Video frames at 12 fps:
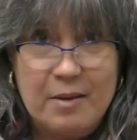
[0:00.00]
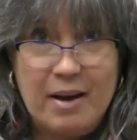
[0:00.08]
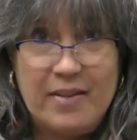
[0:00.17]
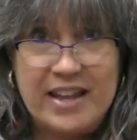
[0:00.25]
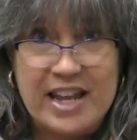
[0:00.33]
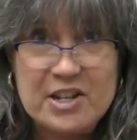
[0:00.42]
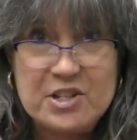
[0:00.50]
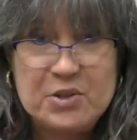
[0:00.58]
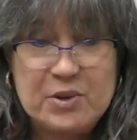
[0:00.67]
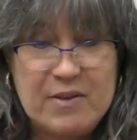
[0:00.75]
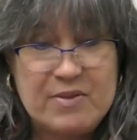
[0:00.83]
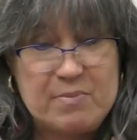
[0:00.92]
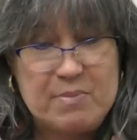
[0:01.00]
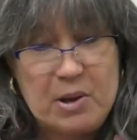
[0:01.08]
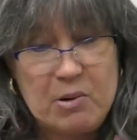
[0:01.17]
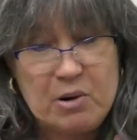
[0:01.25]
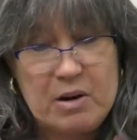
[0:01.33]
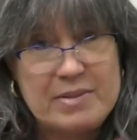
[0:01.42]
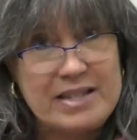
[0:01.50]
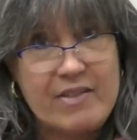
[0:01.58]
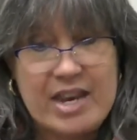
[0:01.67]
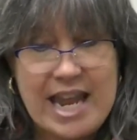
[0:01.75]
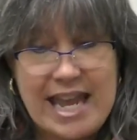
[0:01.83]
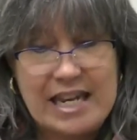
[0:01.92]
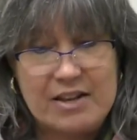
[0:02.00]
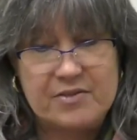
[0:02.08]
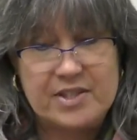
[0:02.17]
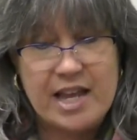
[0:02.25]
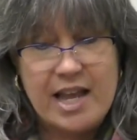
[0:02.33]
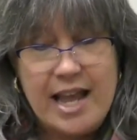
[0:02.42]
by the history of the Pilgrims and the natives.